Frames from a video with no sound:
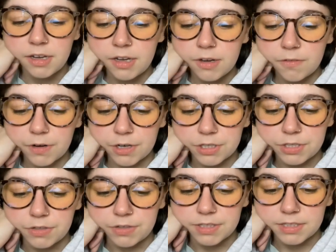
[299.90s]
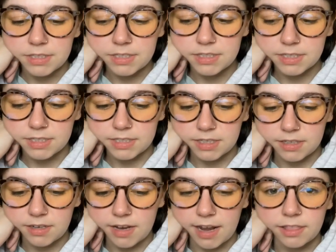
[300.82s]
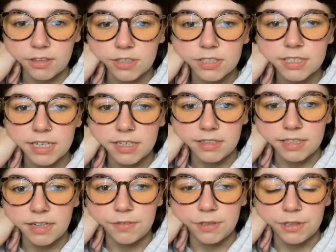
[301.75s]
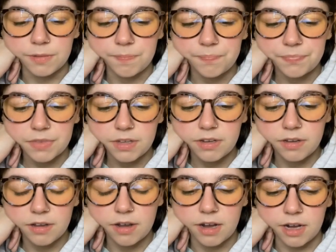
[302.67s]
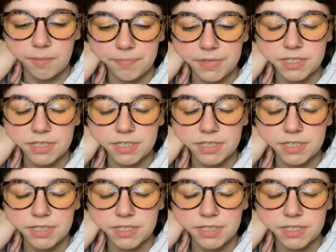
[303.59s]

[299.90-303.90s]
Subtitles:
for your students? Is it at their skill level? Is